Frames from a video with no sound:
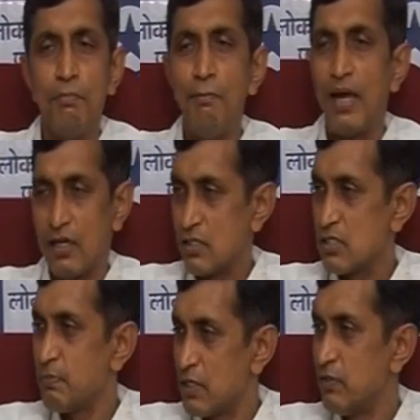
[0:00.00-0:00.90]

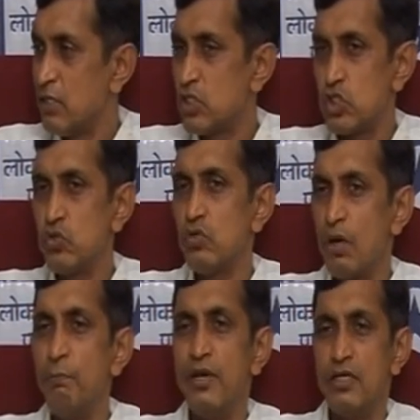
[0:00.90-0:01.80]
balance between these two
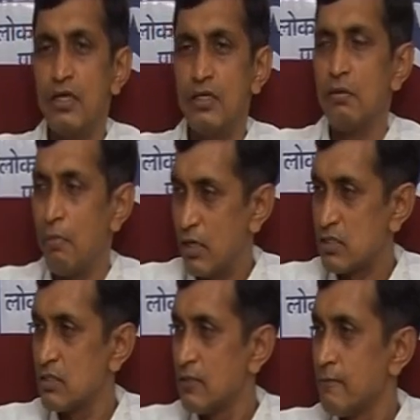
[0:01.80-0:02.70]
competing demands.